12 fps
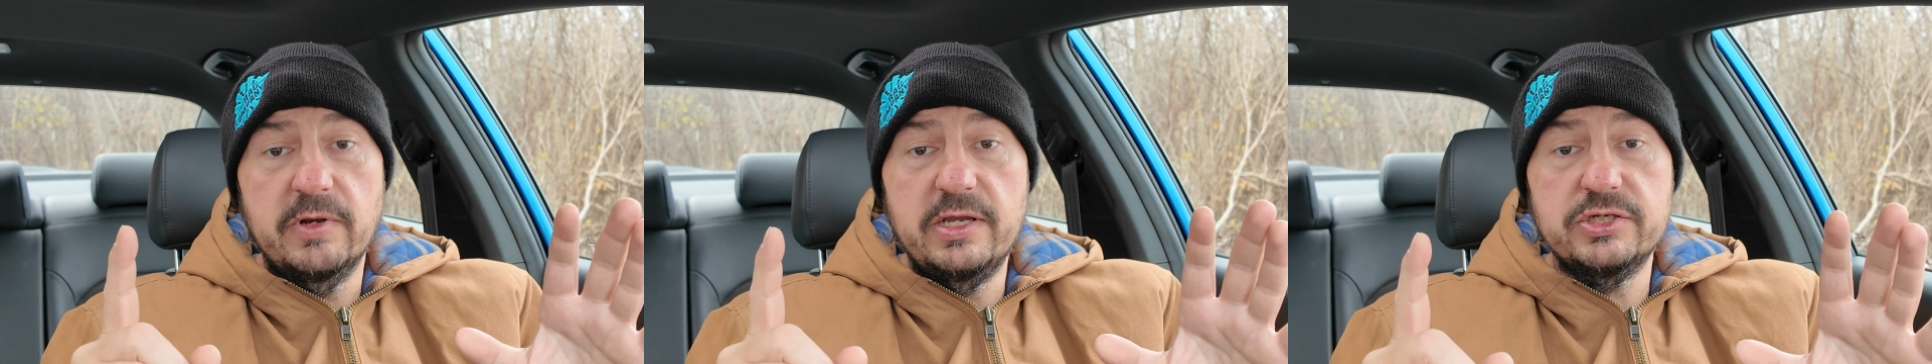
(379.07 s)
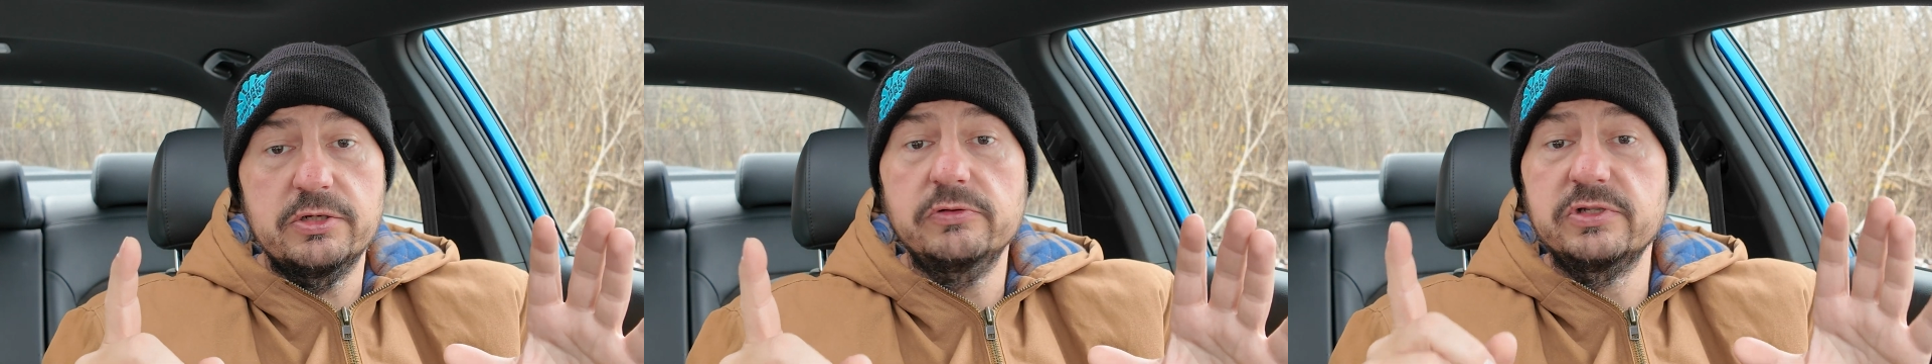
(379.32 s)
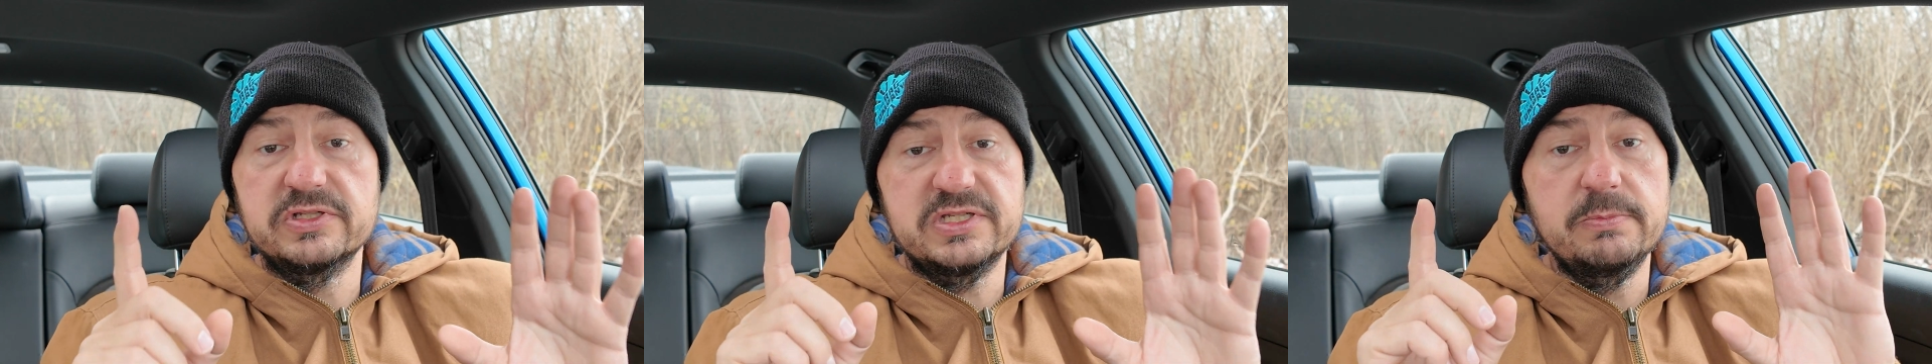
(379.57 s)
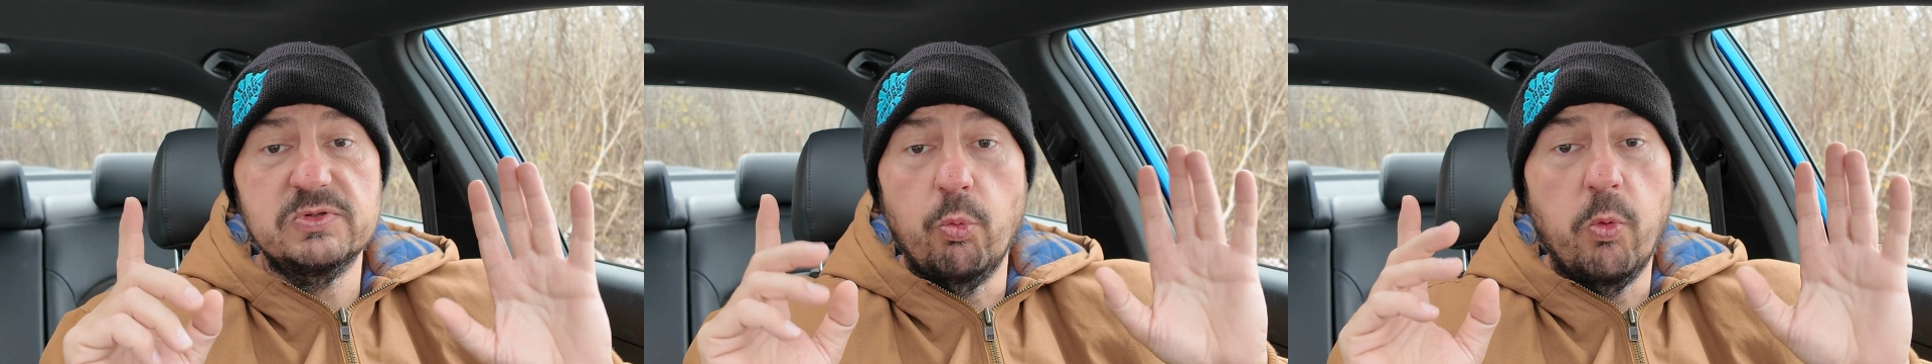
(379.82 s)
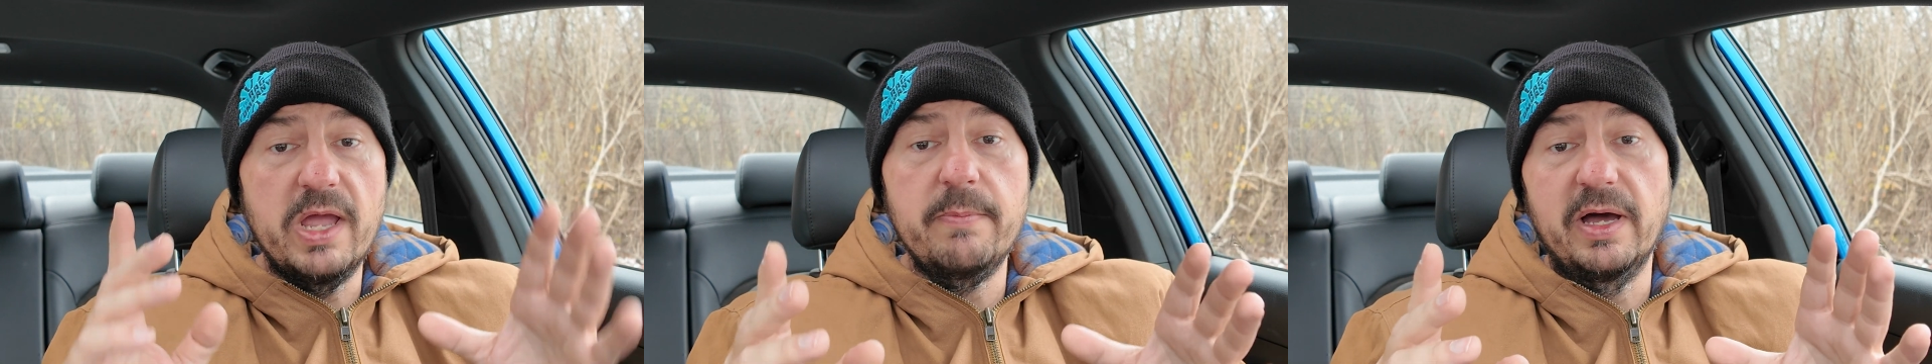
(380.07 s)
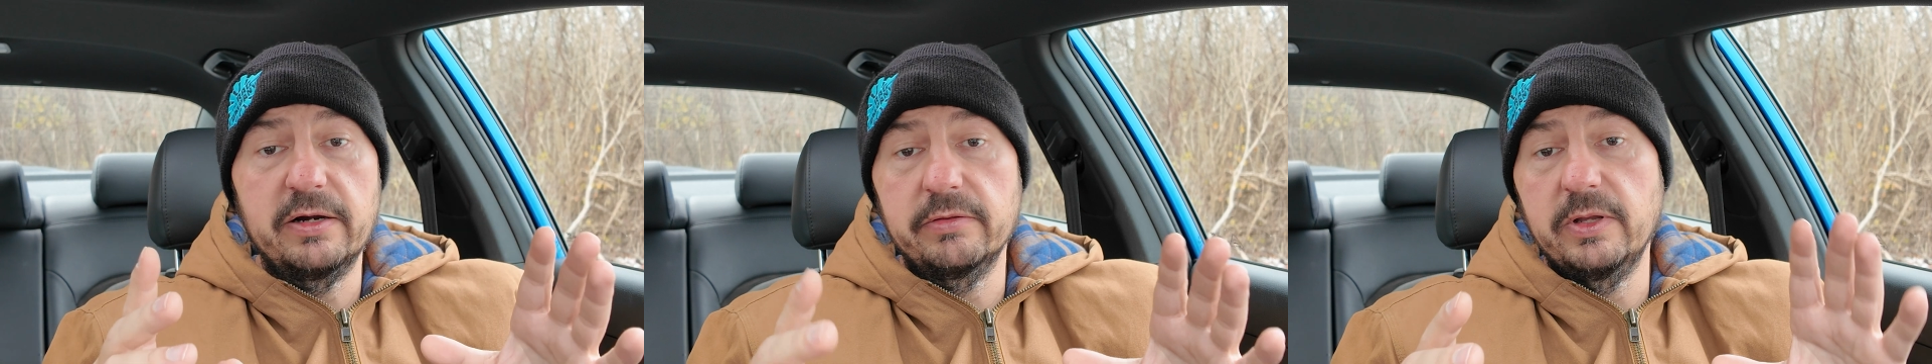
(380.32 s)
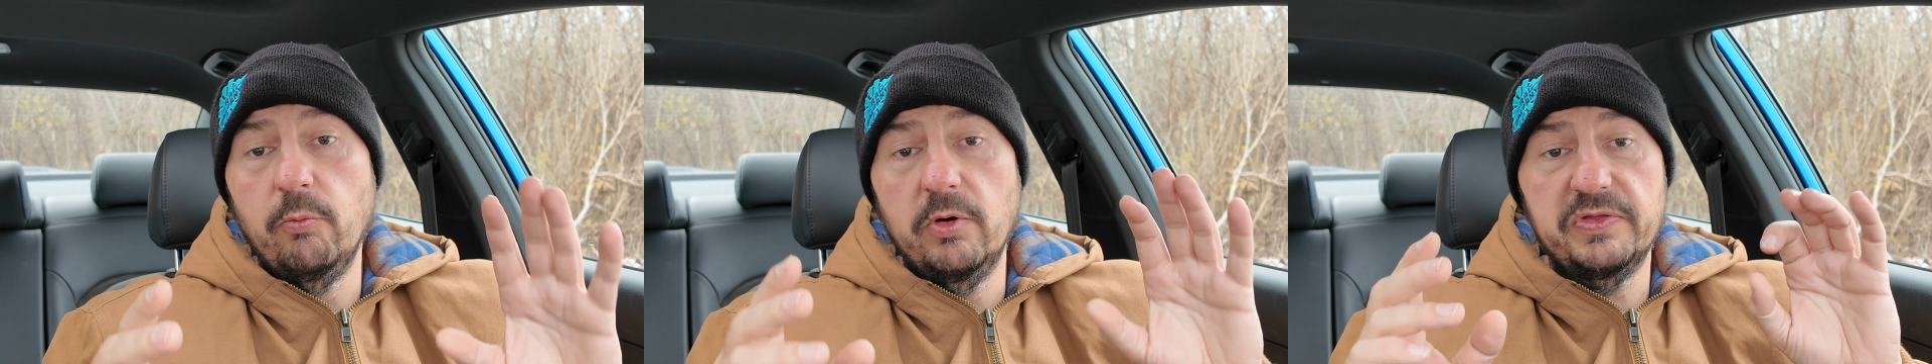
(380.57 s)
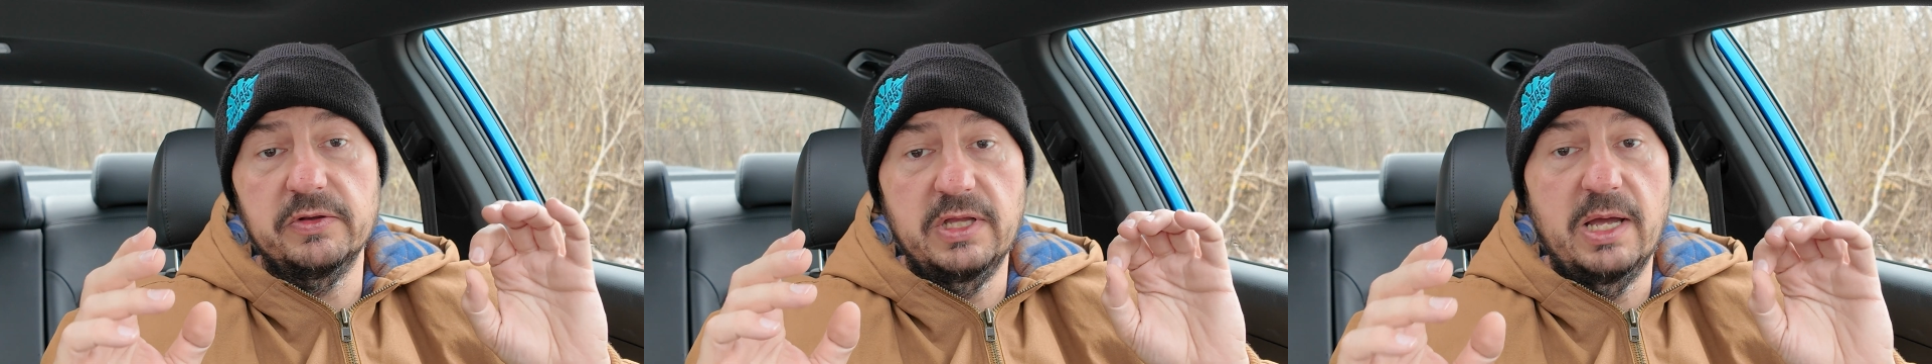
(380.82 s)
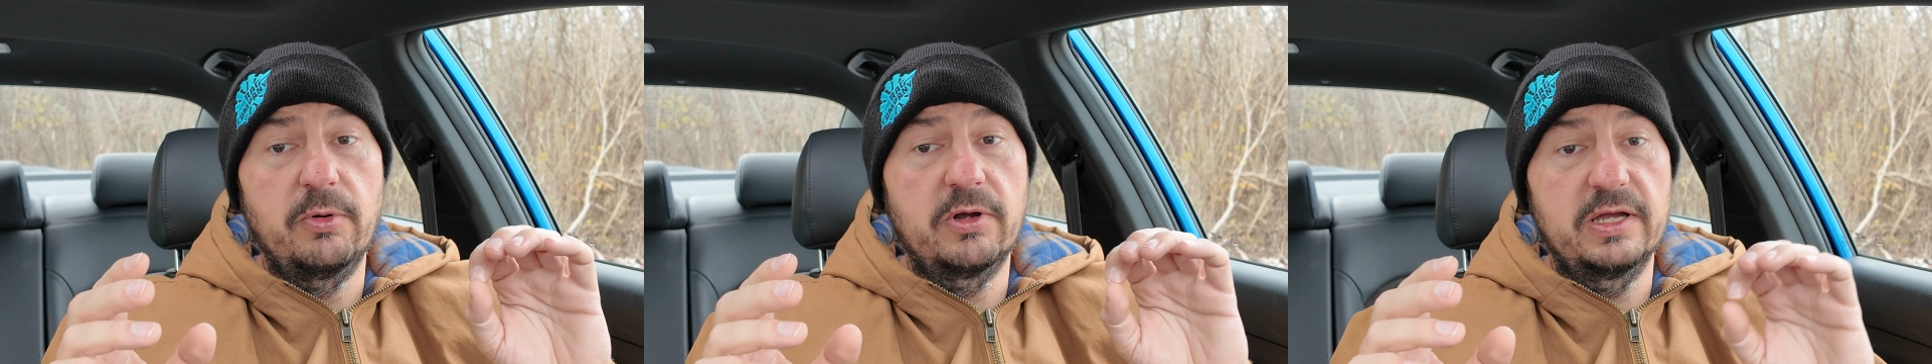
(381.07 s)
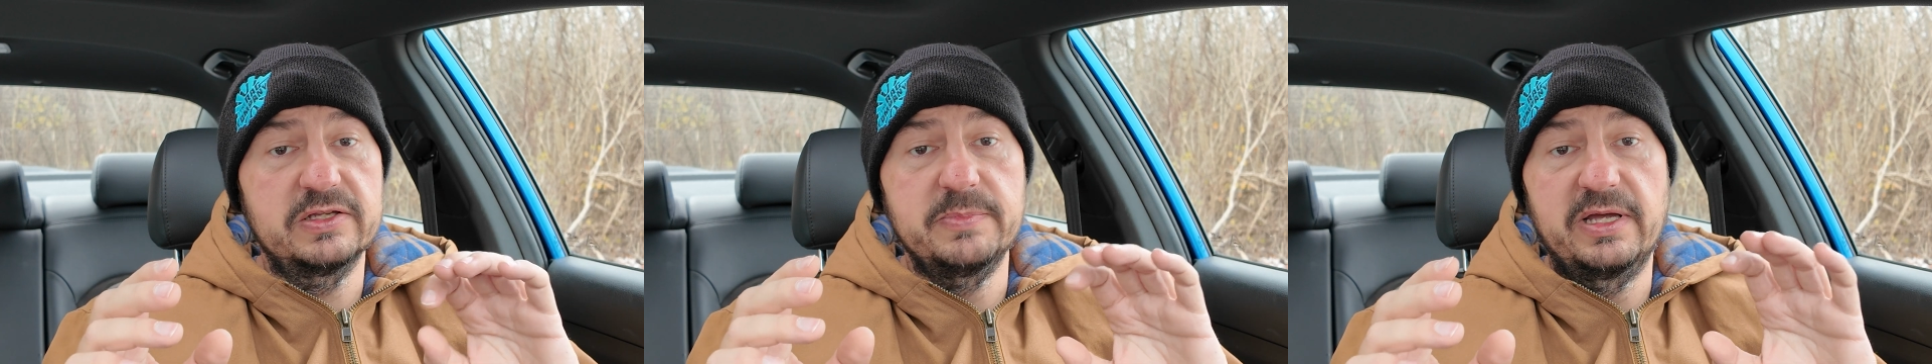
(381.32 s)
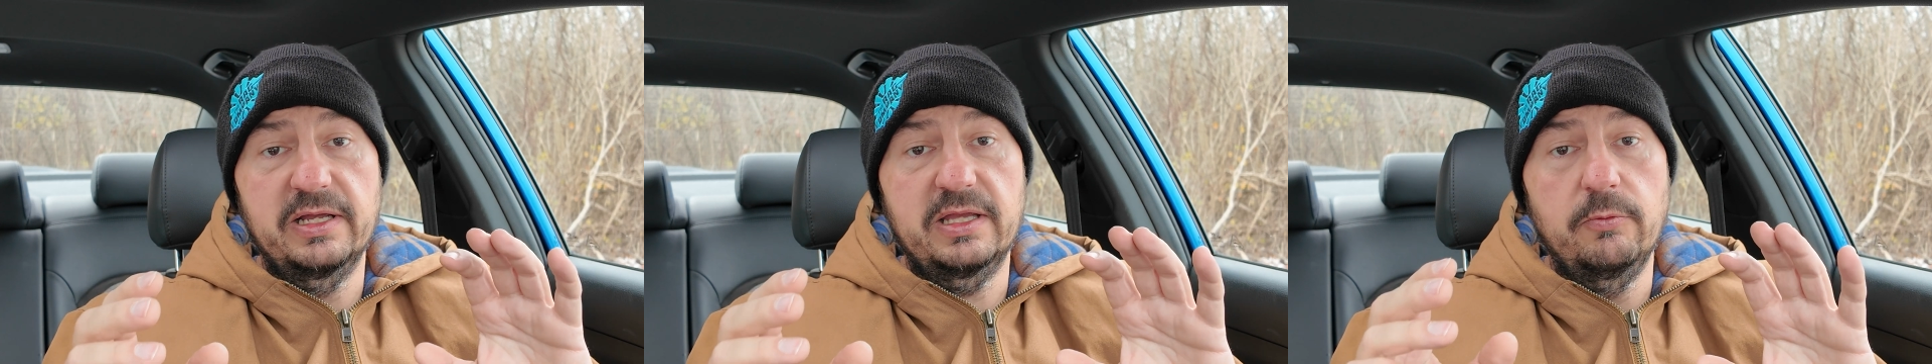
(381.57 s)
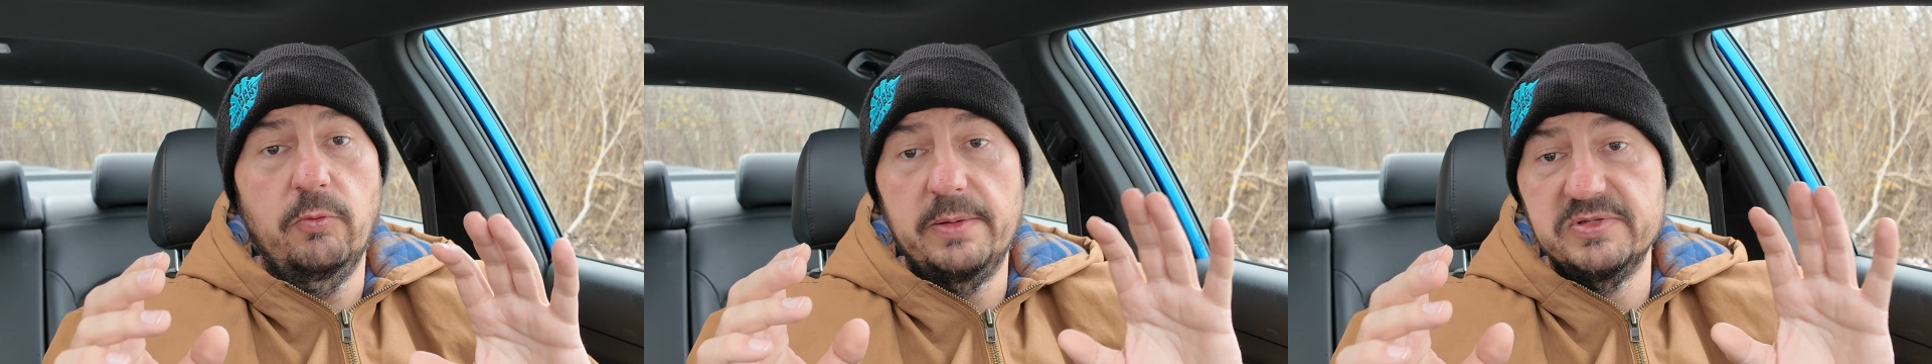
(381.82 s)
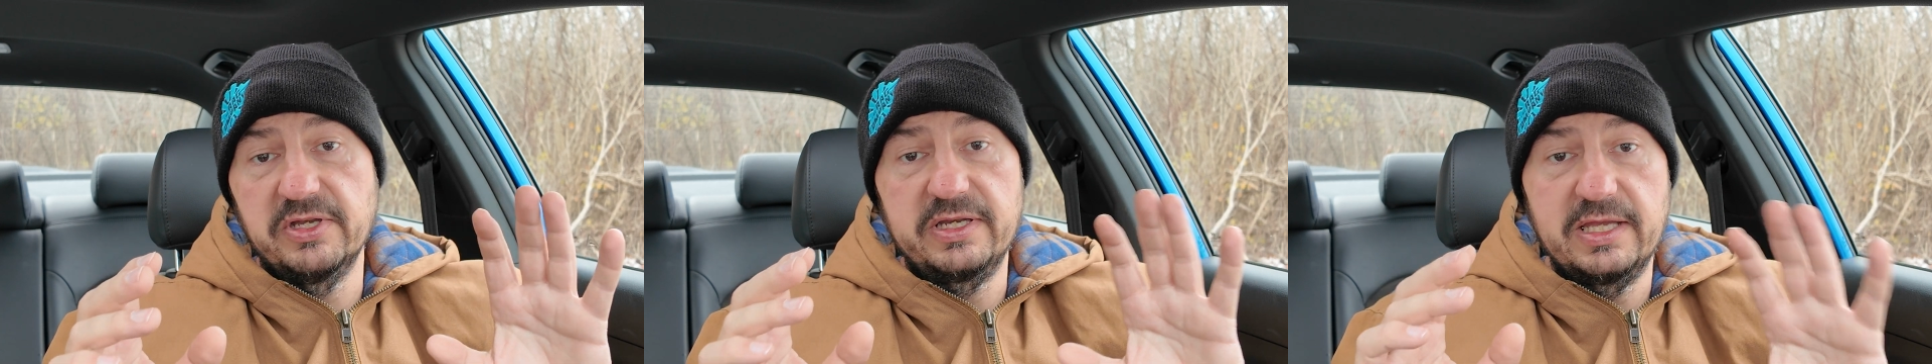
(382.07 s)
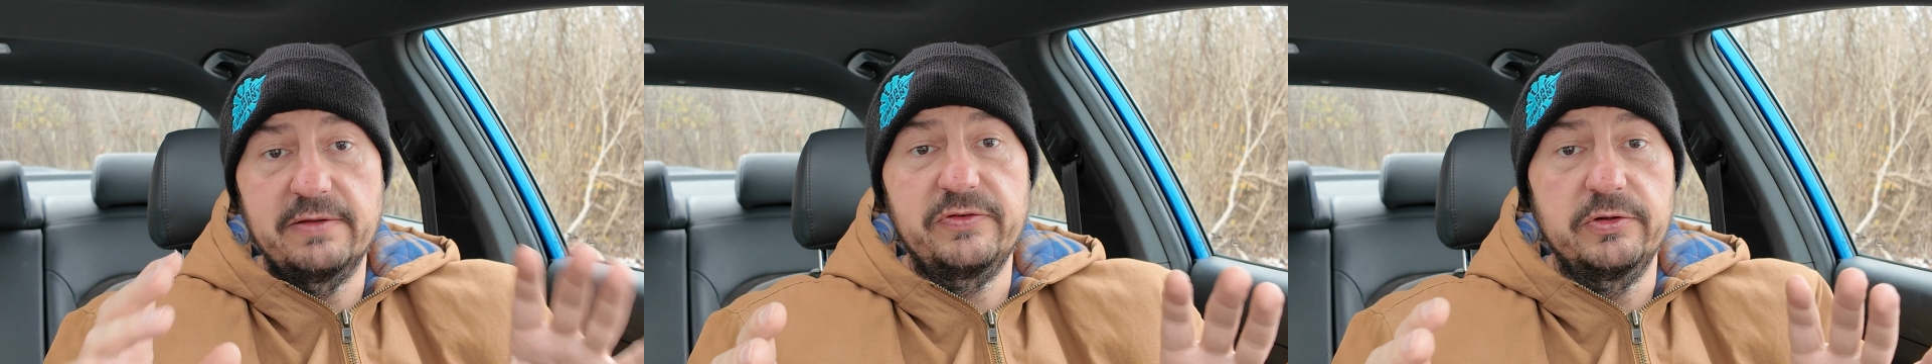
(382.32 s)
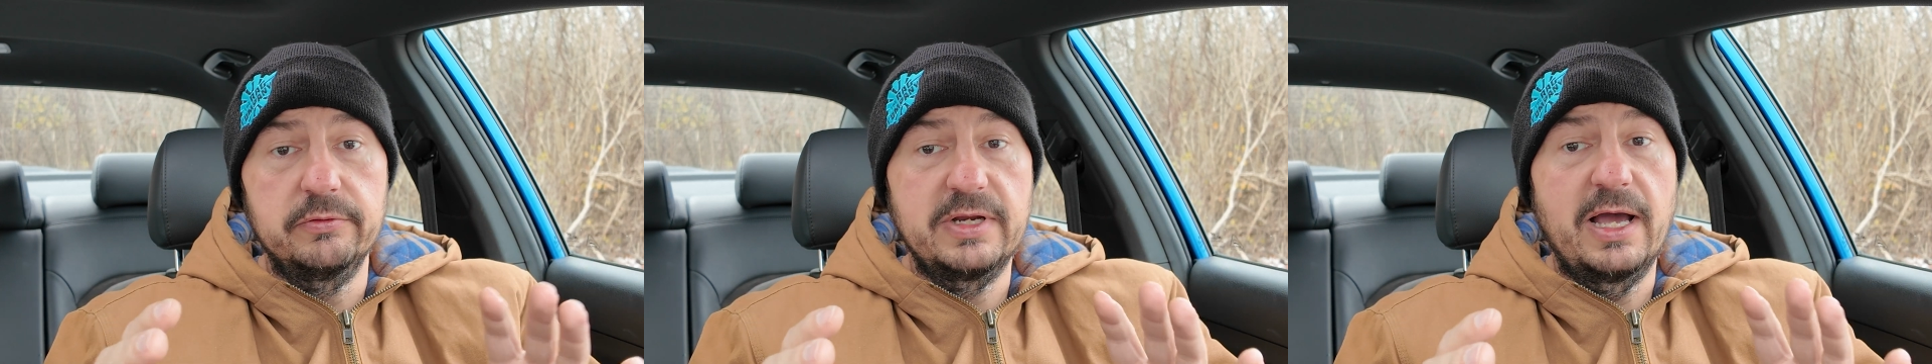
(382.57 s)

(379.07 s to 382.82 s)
ratio just seems way better than what the Labocosmetica website gives you.